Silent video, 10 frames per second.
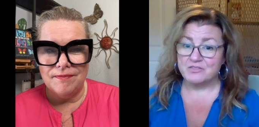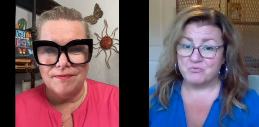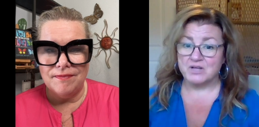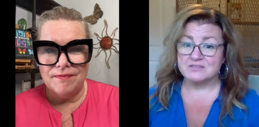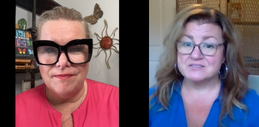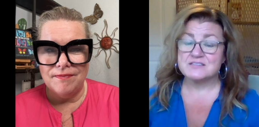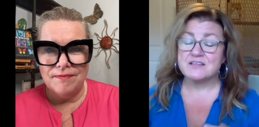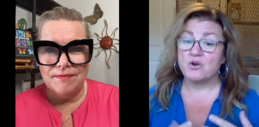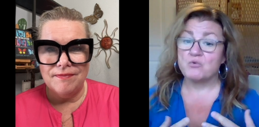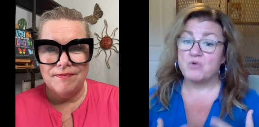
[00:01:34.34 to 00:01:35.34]
Speaker 1: the ones
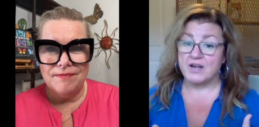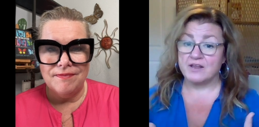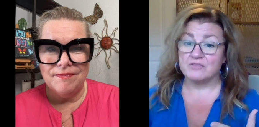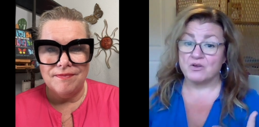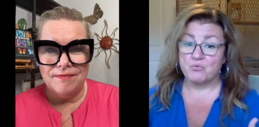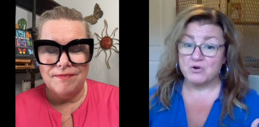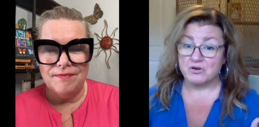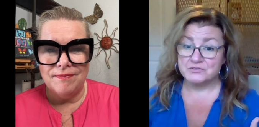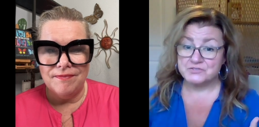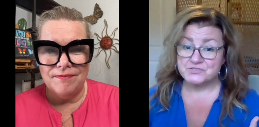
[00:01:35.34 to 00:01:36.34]
that are writing their
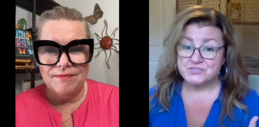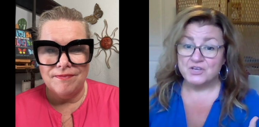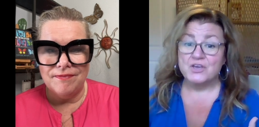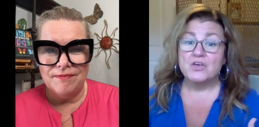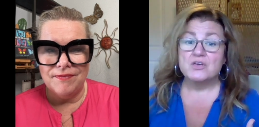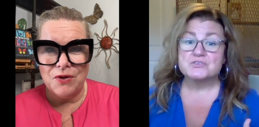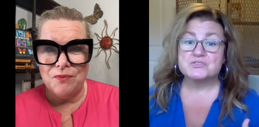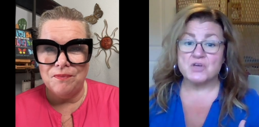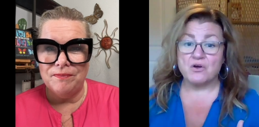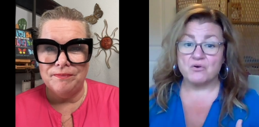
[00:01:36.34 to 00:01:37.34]
words.
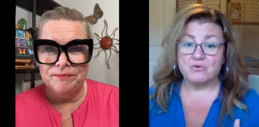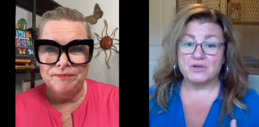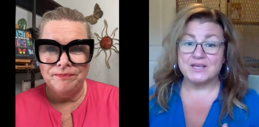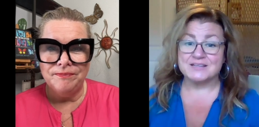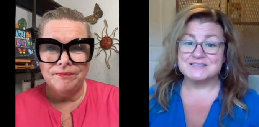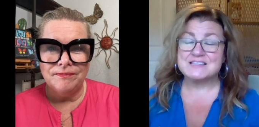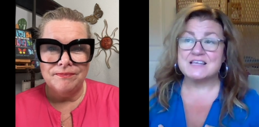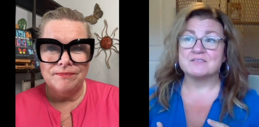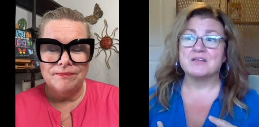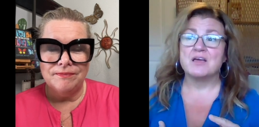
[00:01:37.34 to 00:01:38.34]
So it's
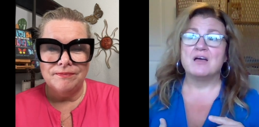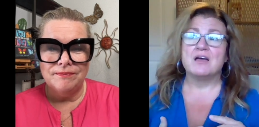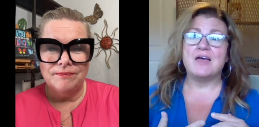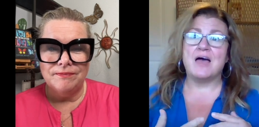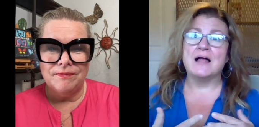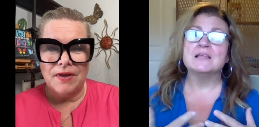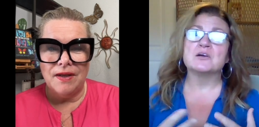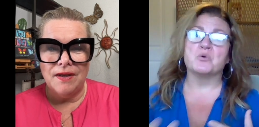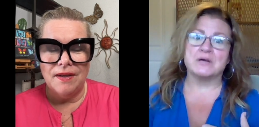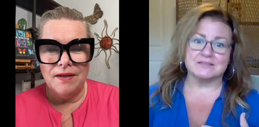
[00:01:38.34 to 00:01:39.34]
the
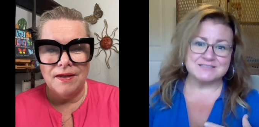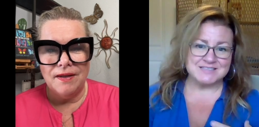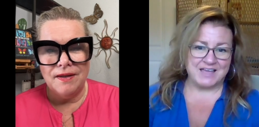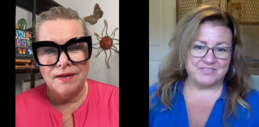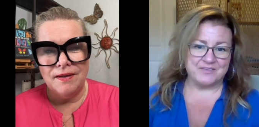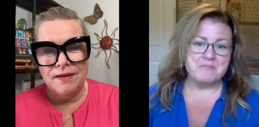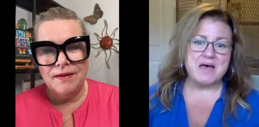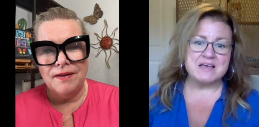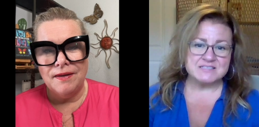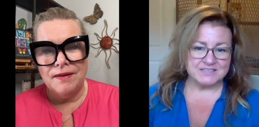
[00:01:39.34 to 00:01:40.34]
eloquence and the
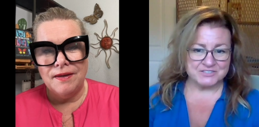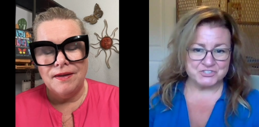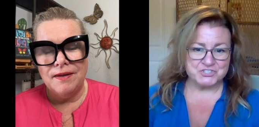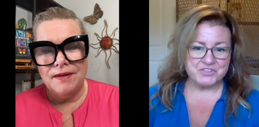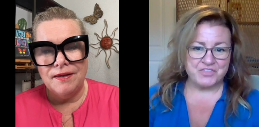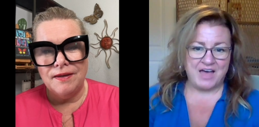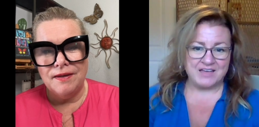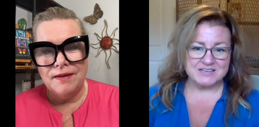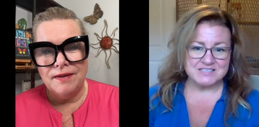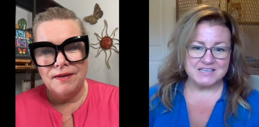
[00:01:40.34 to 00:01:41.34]
message
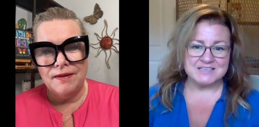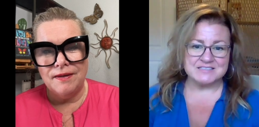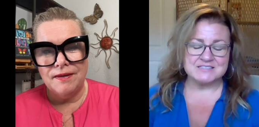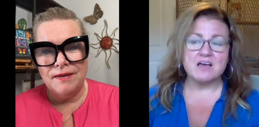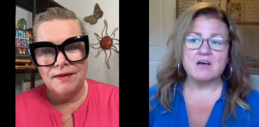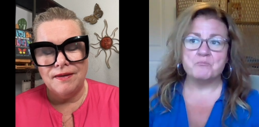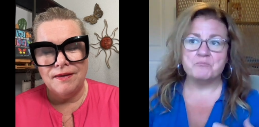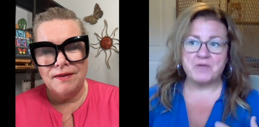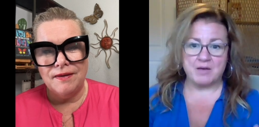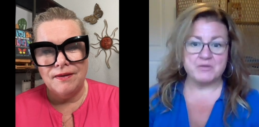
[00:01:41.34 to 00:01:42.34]
that is
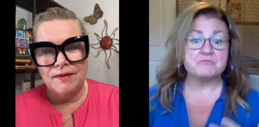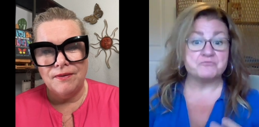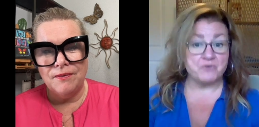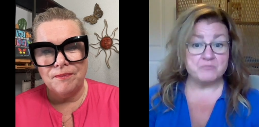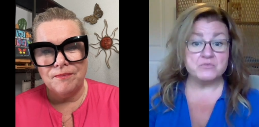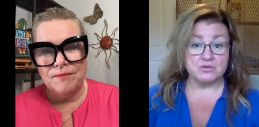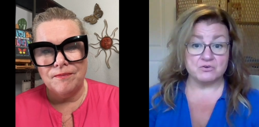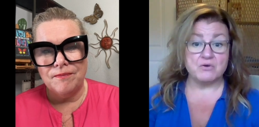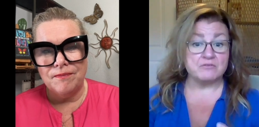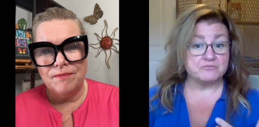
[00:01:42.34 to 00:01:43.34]
coming from
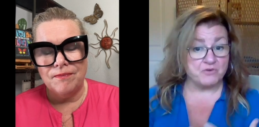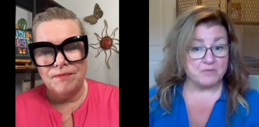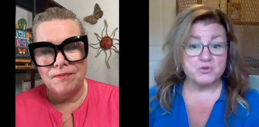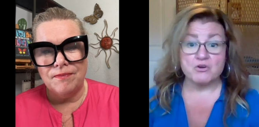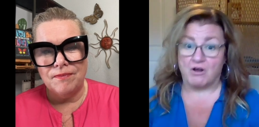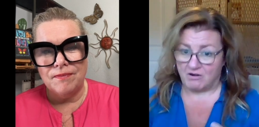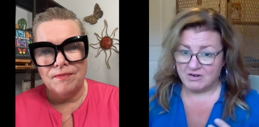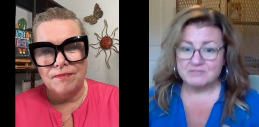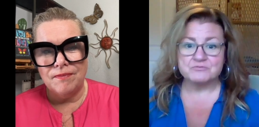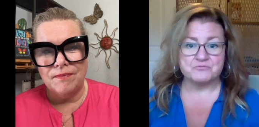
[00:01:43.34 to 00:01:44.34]
you and from your
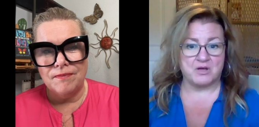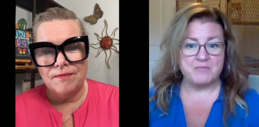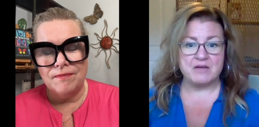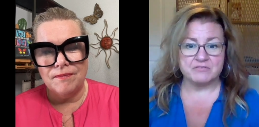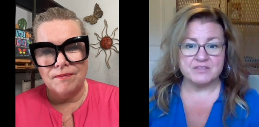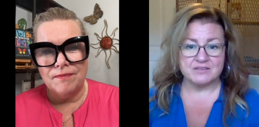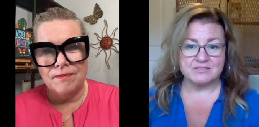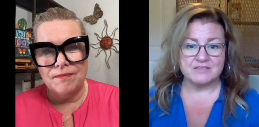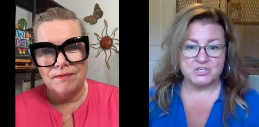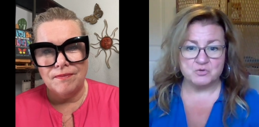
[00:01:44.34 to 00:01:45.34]
heart and from
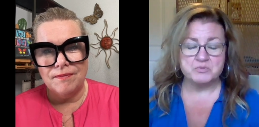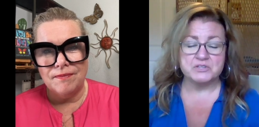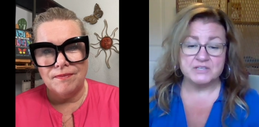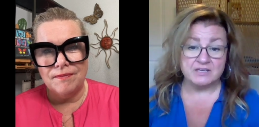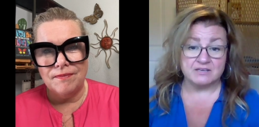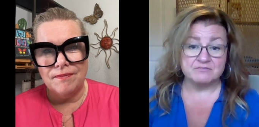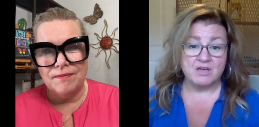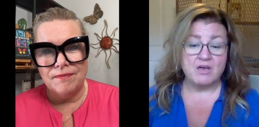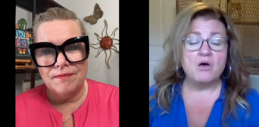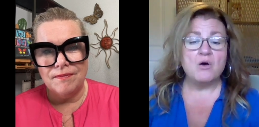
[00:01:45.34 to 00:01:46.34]
everything that you believe,
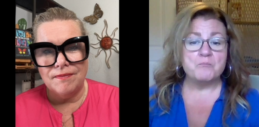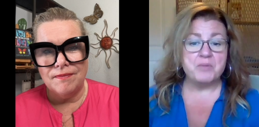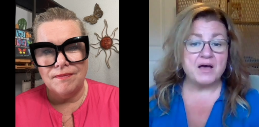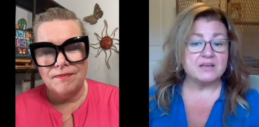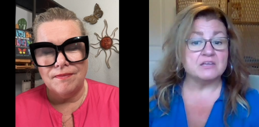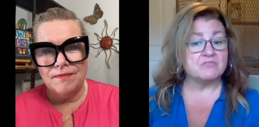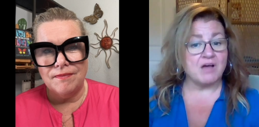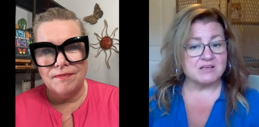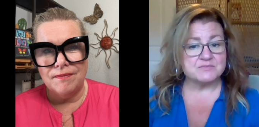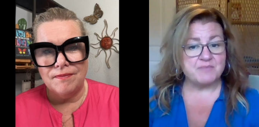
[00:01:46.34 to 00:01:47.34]
but you've
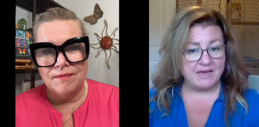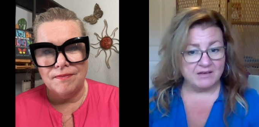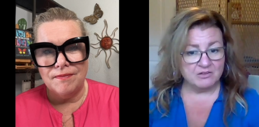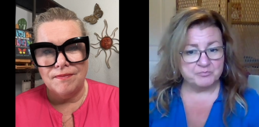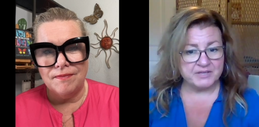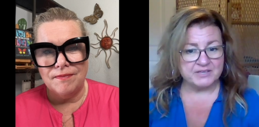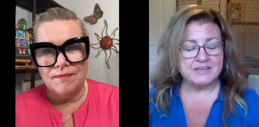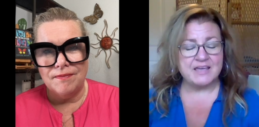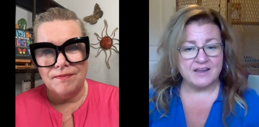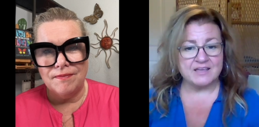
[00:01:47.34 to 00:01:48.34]
got some help in
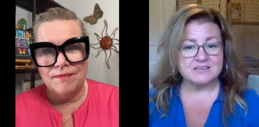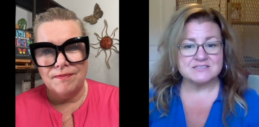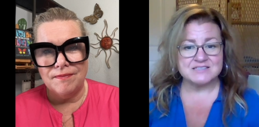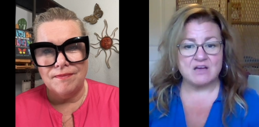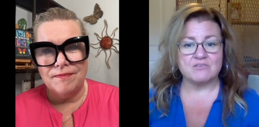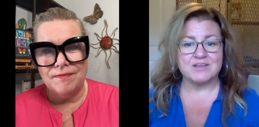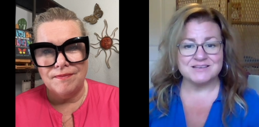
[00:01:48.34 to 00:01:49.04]
getting it to sound